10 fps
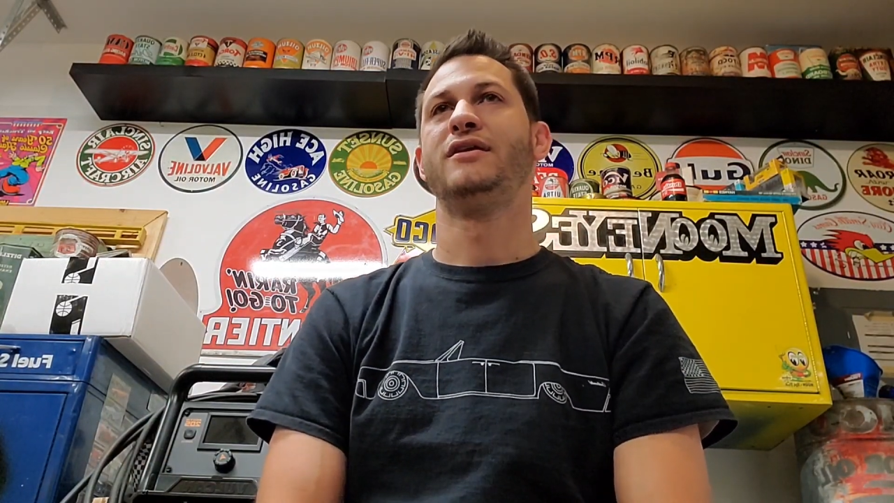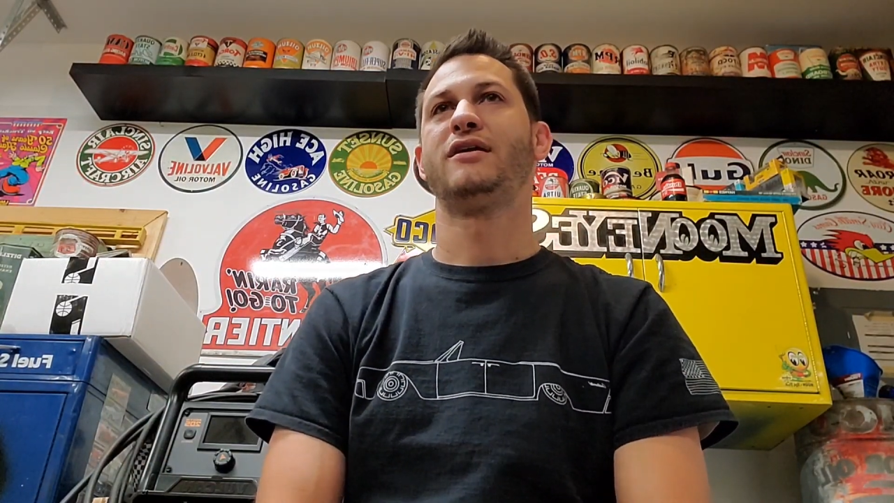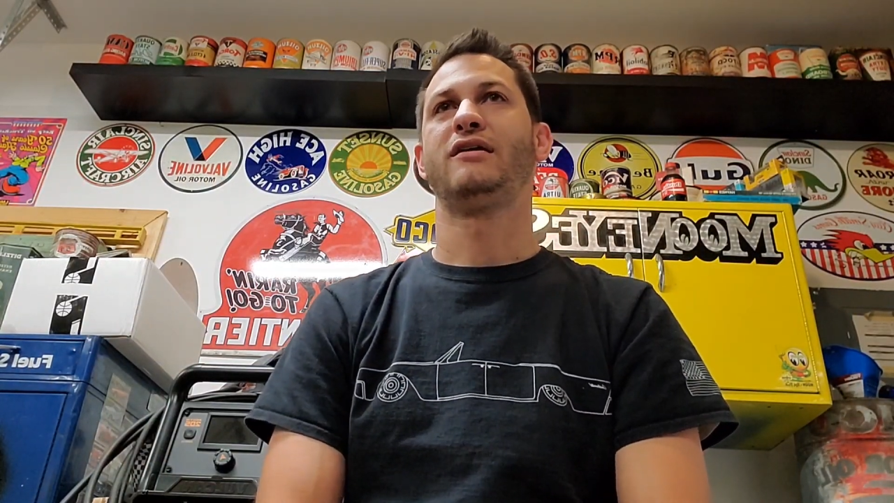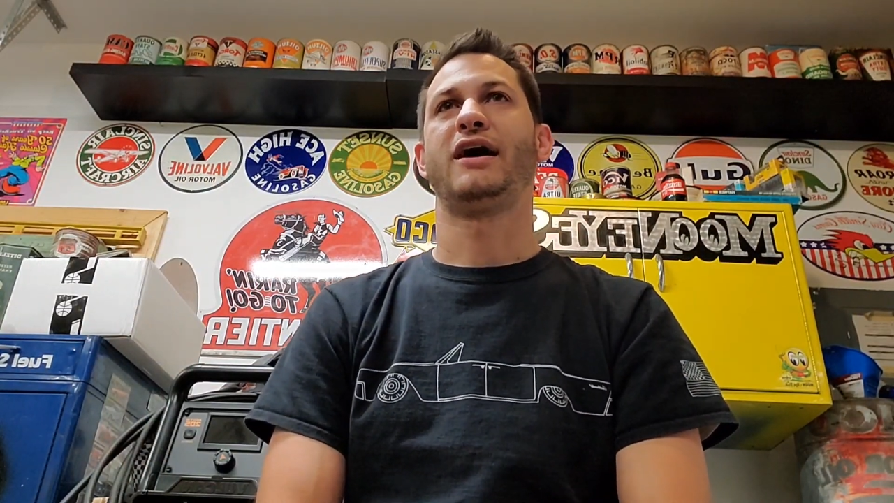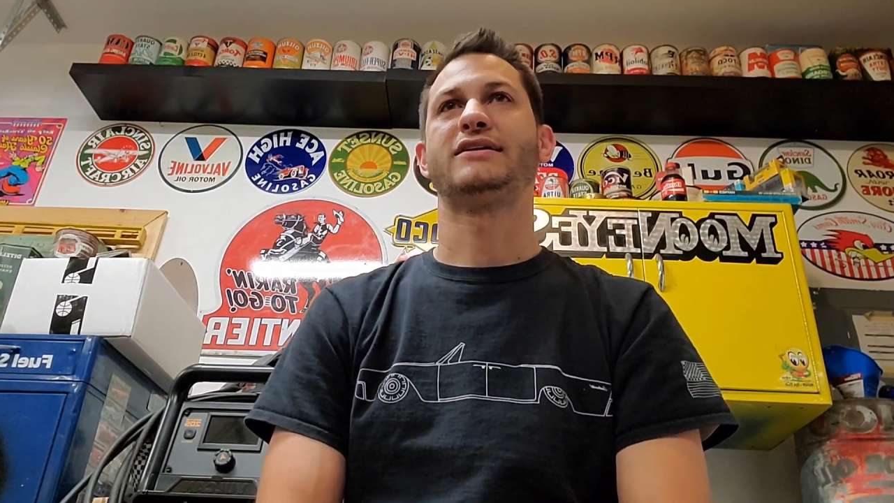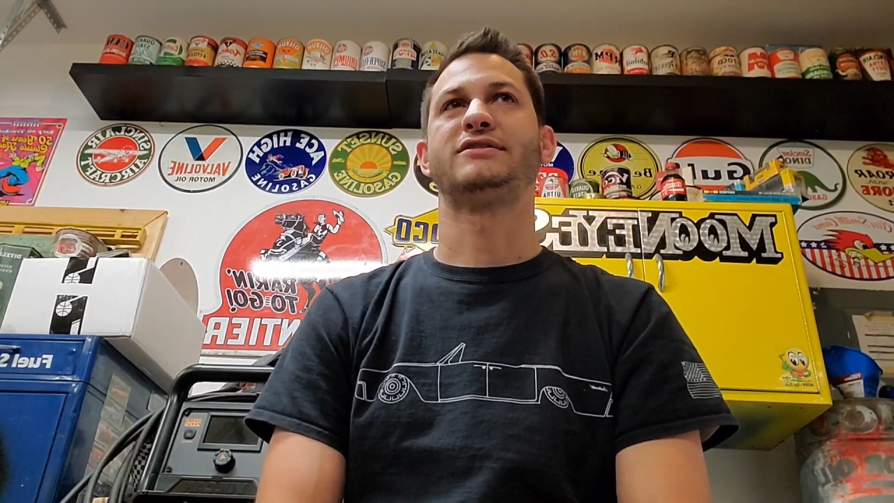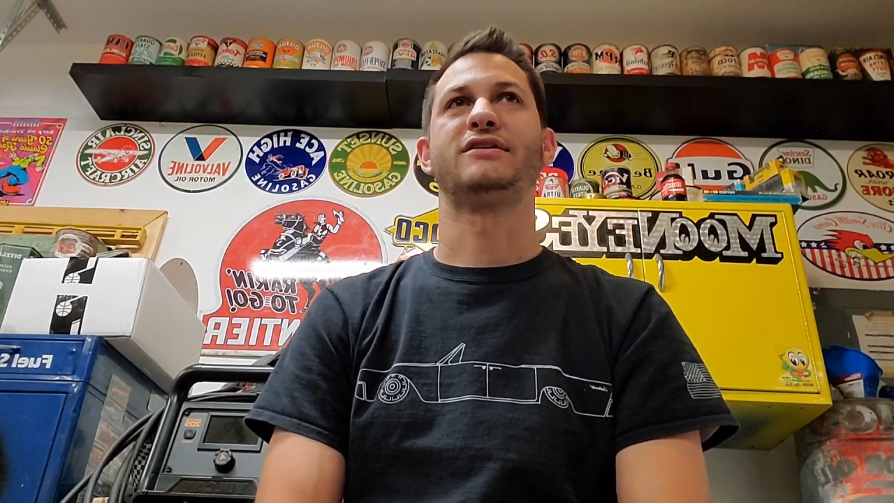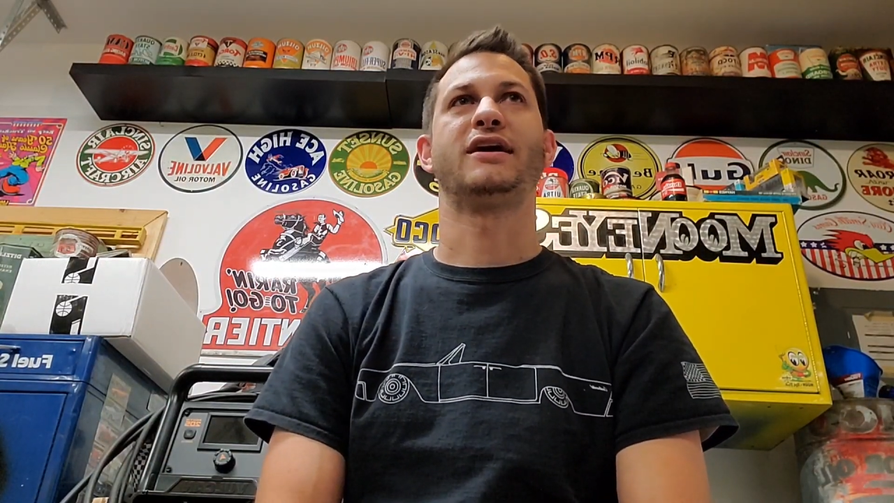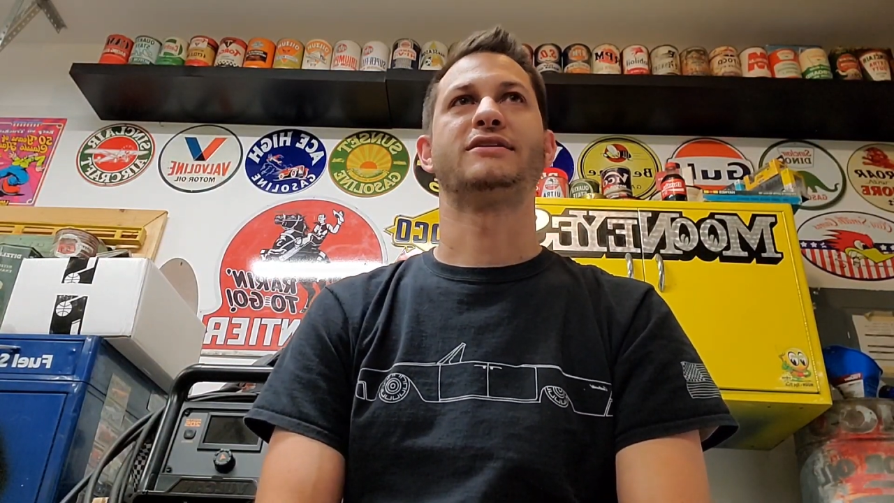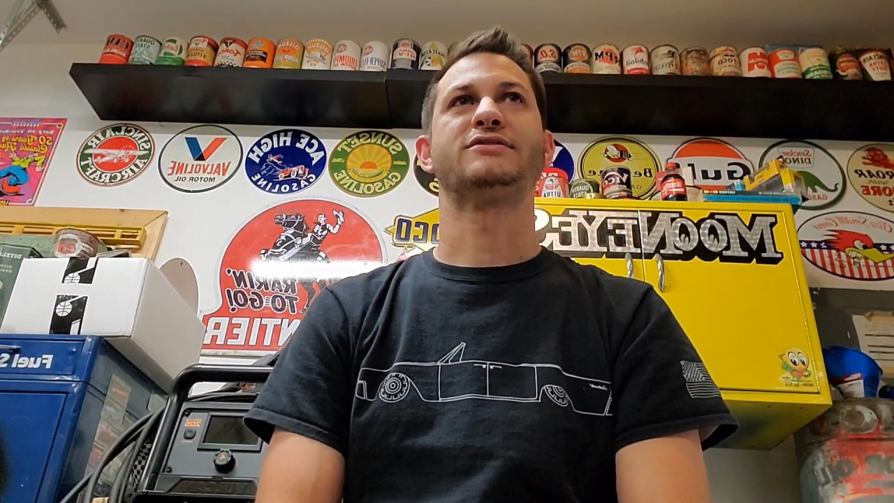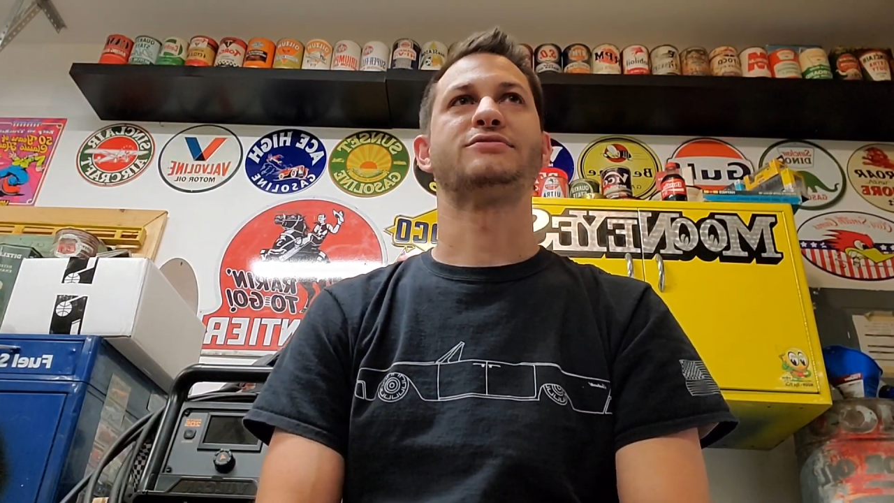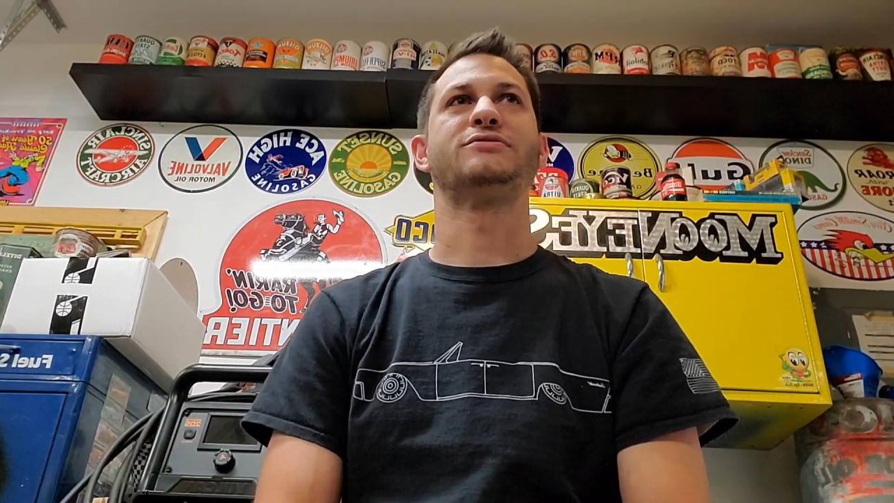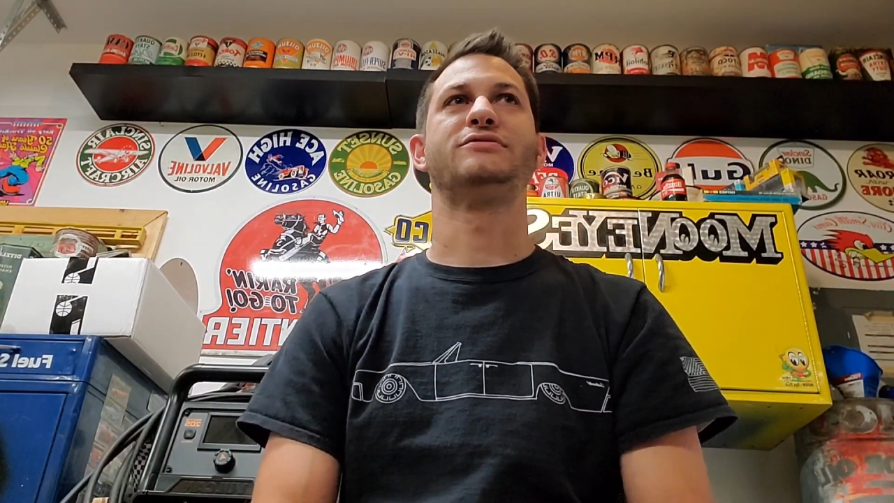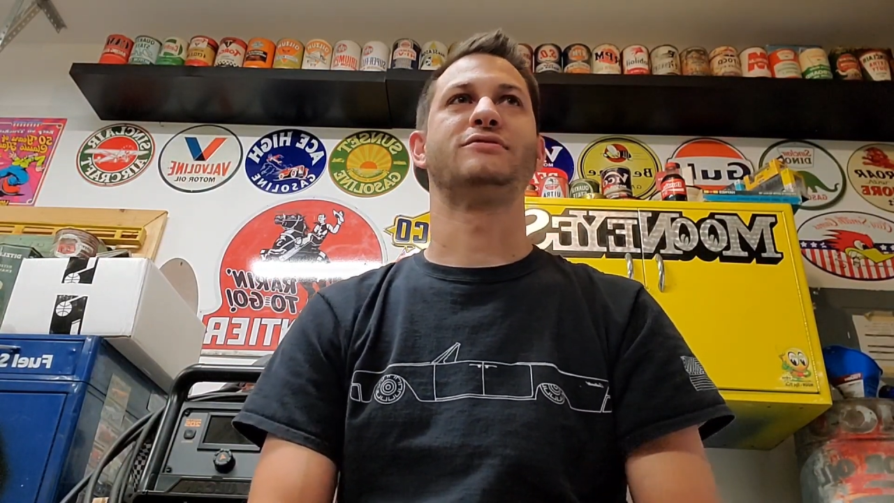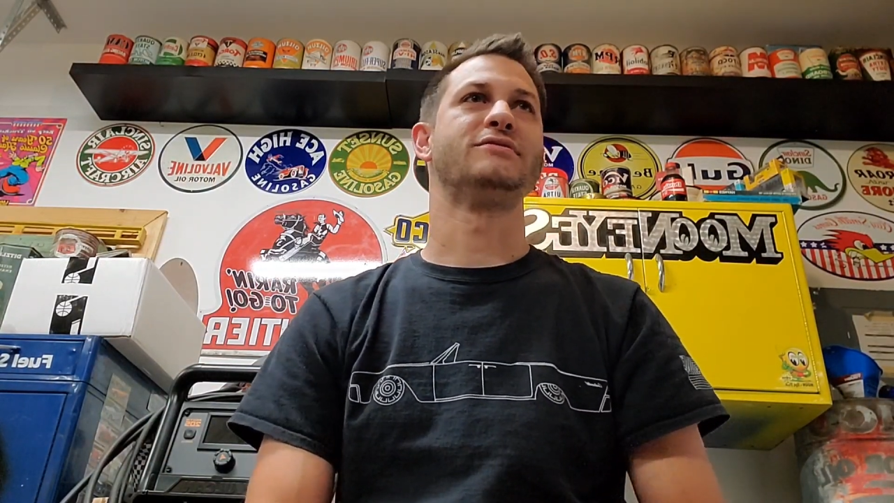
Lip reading: class in high school,